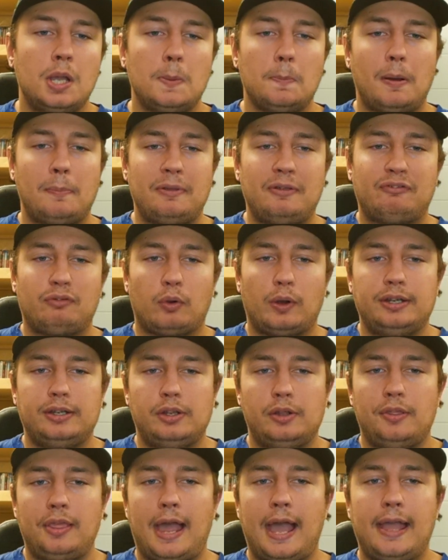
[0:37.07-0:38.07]
But before I
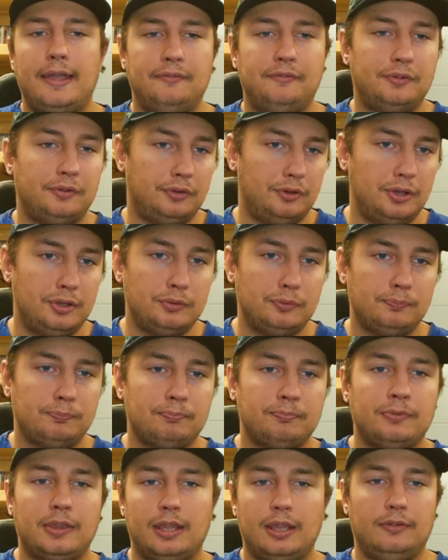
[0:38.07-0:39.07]
do that, if you're new,
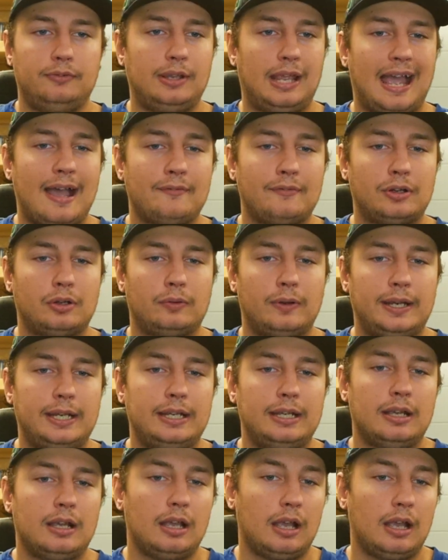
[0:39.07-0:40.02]
if you haven't already,